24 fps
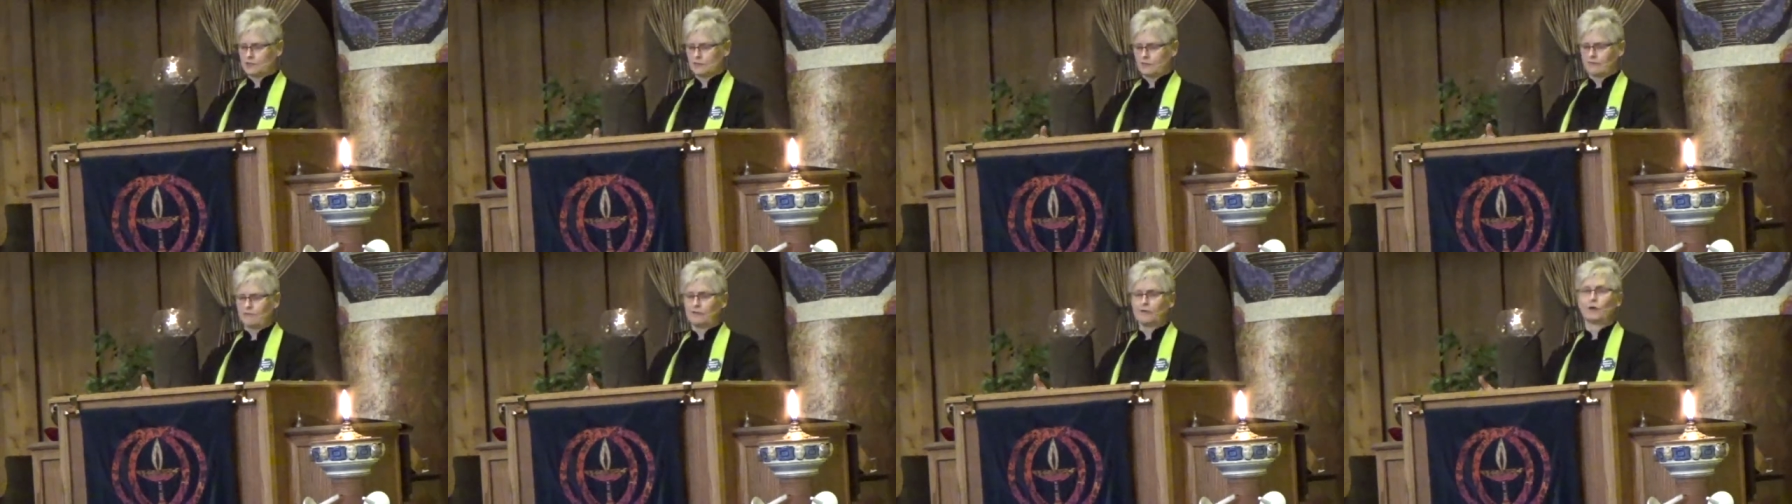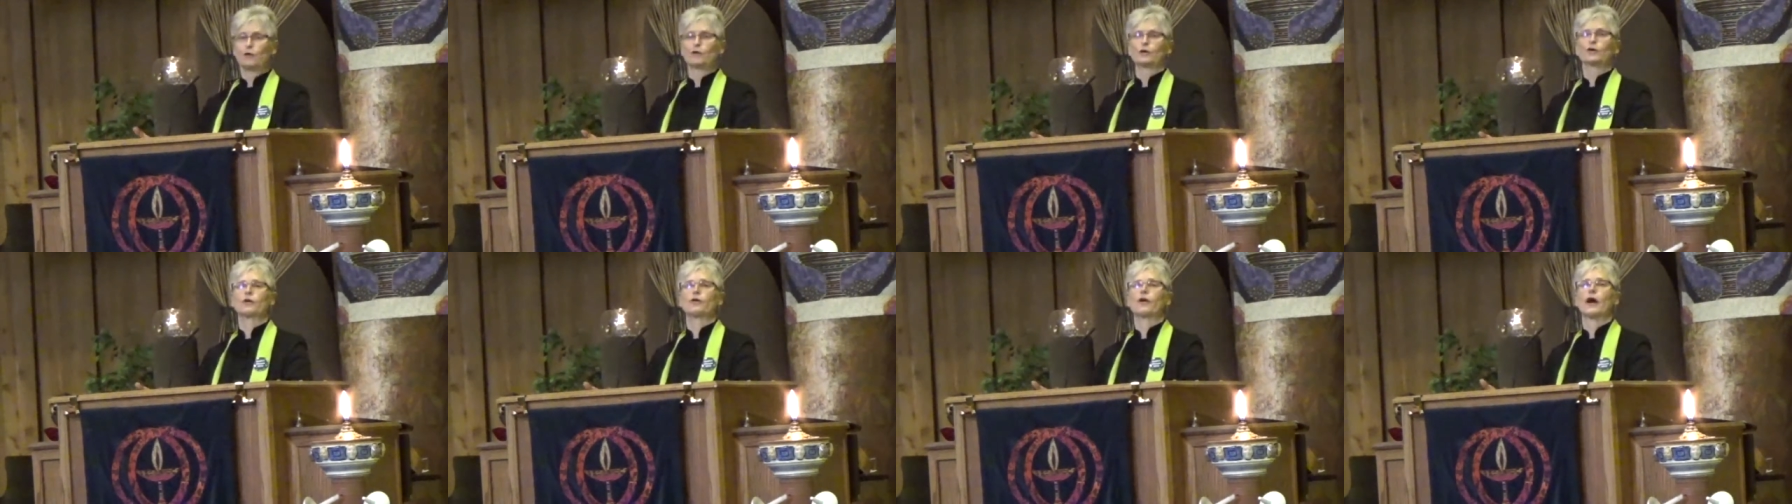to
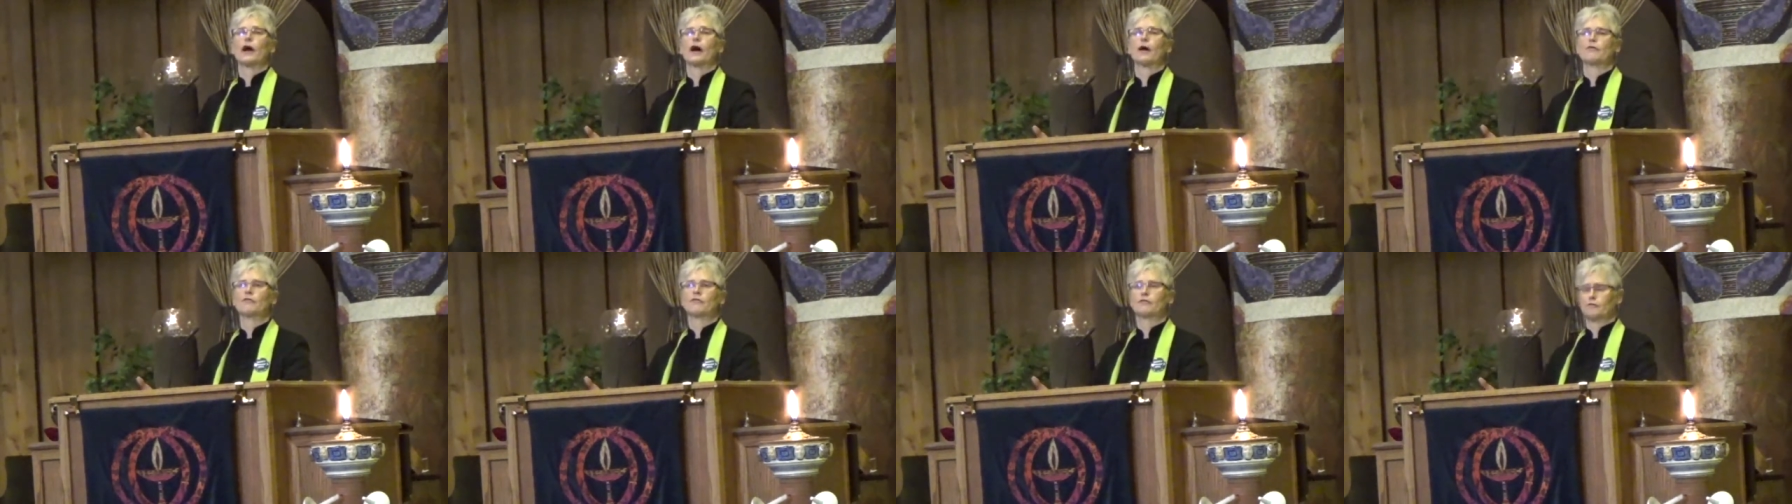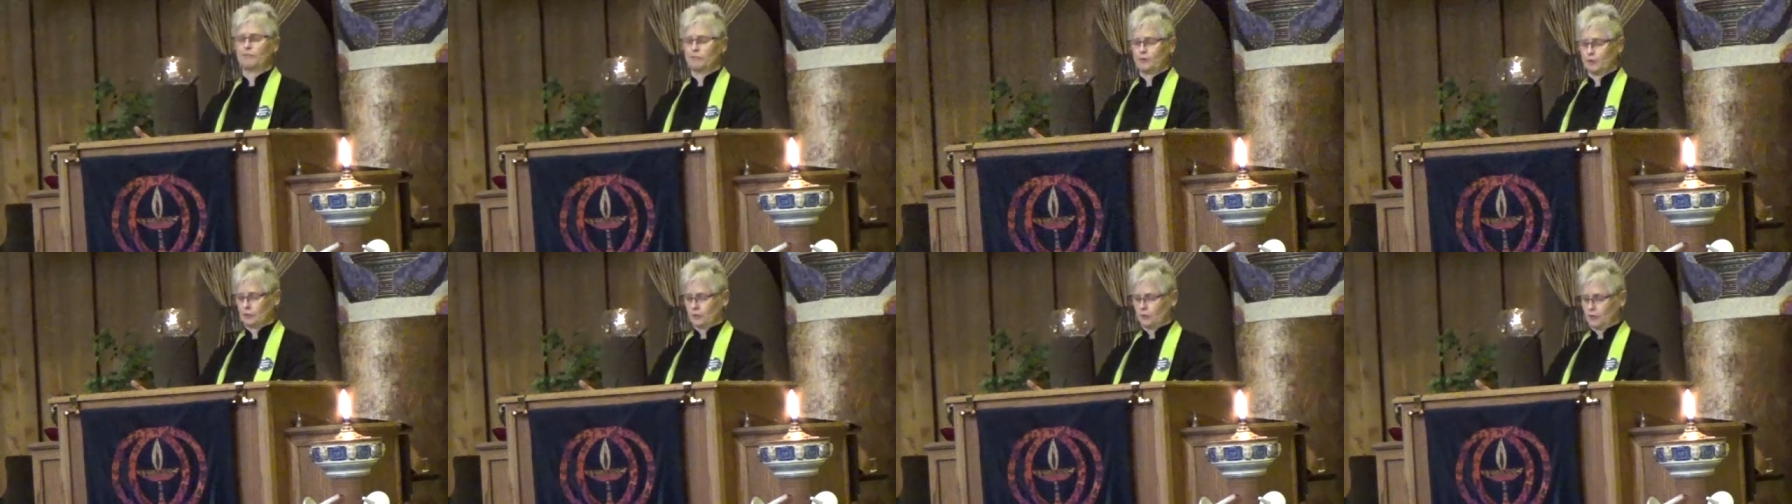photograph
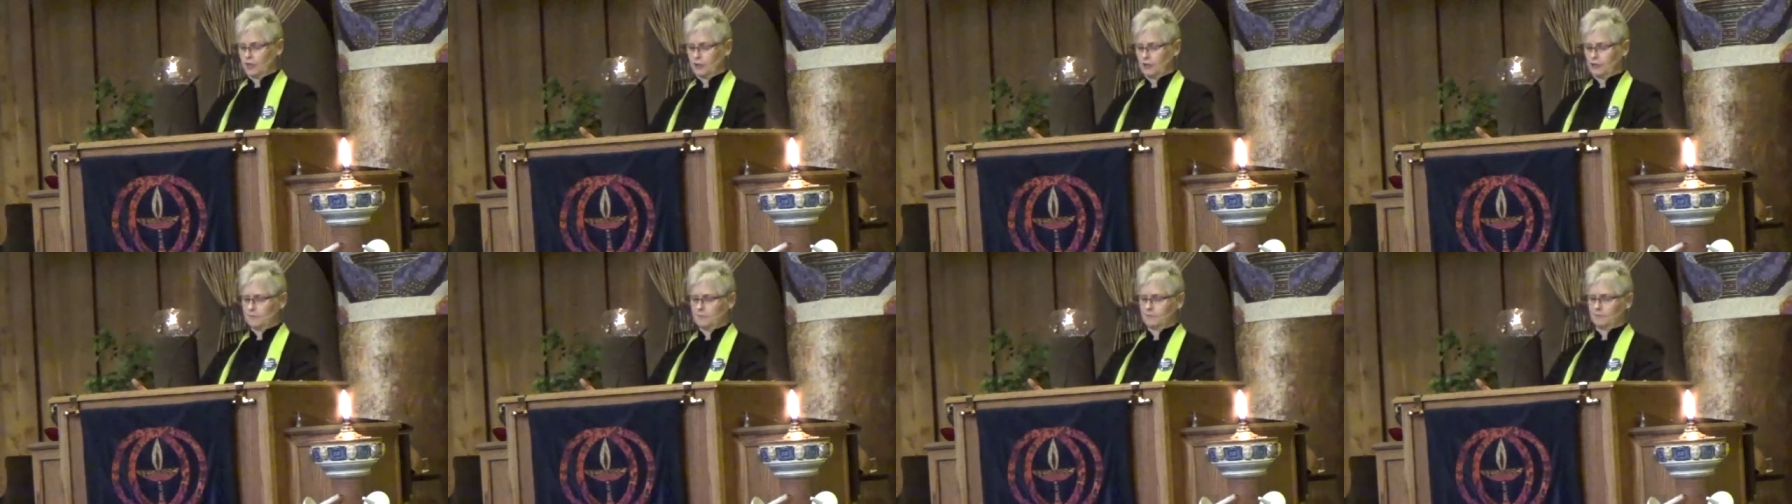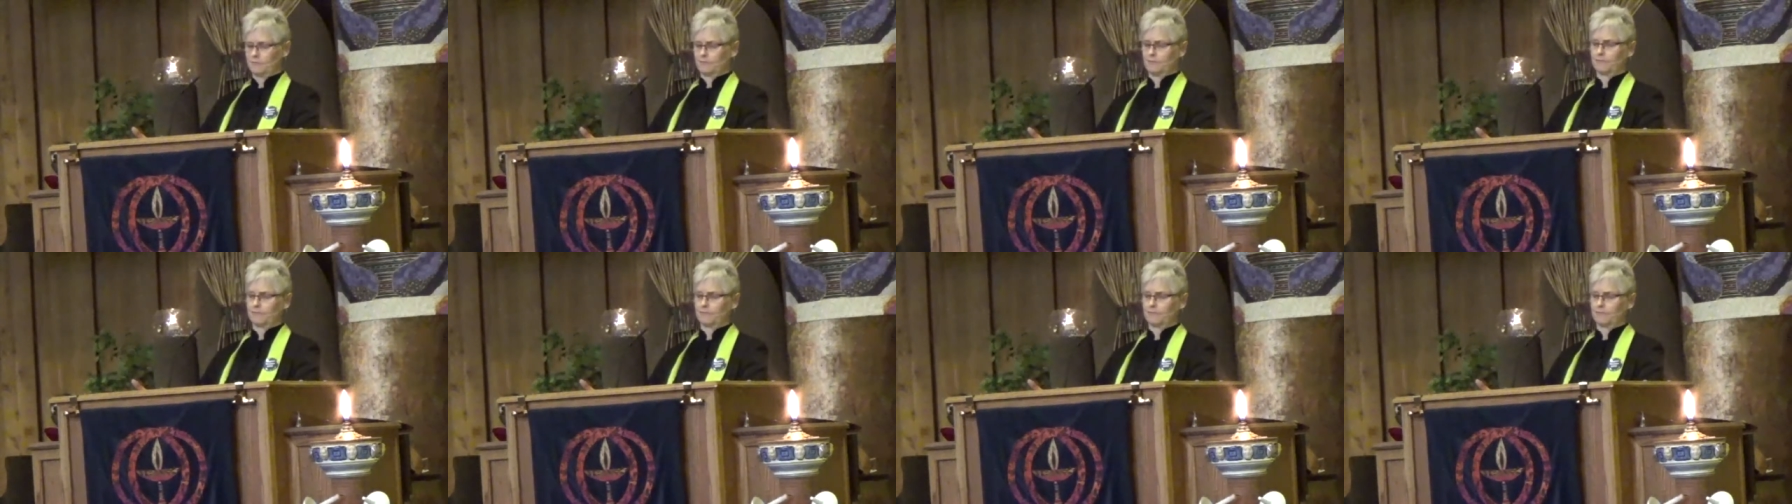beauty,